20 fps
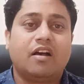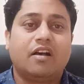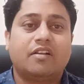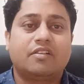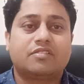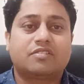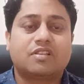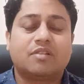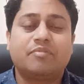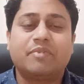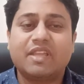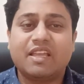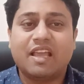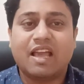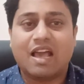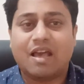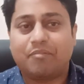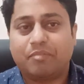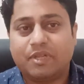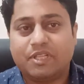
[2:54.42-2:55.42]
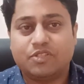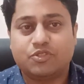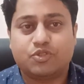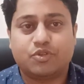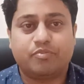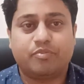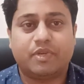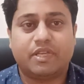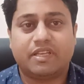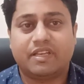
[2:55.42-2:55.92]
Something happened
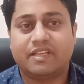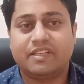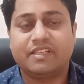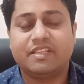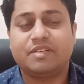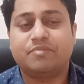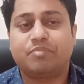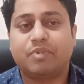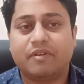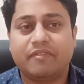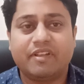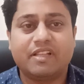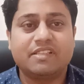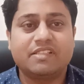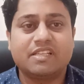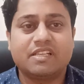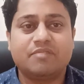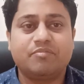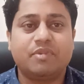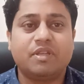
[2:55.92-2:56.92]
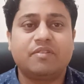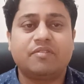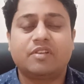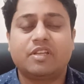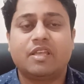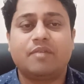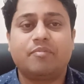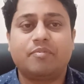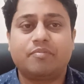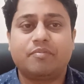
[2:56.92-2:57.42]
to me and it prevented me,
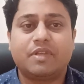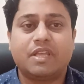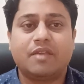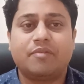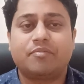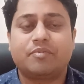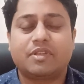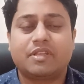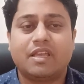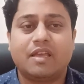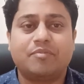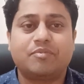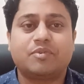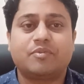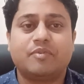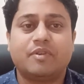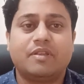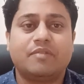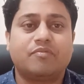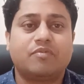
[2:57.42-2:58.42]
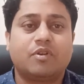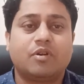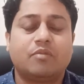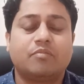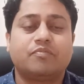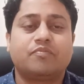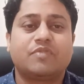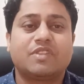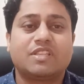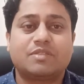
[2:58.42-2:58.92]
kept me
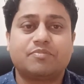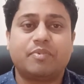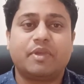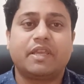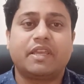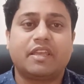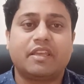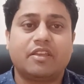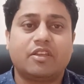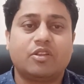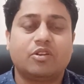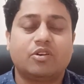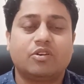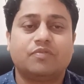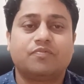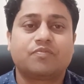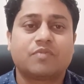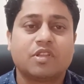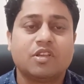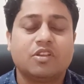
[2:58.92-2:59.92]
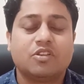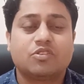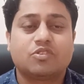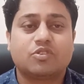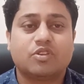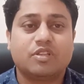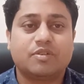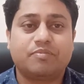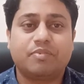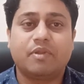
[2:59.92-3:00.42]
from speaking.
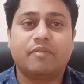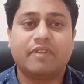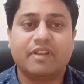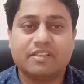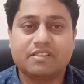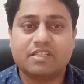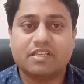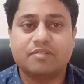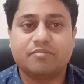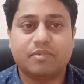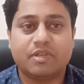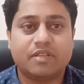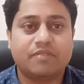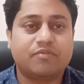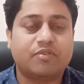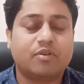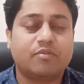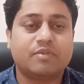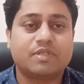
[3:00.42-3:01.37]
So it prevented me from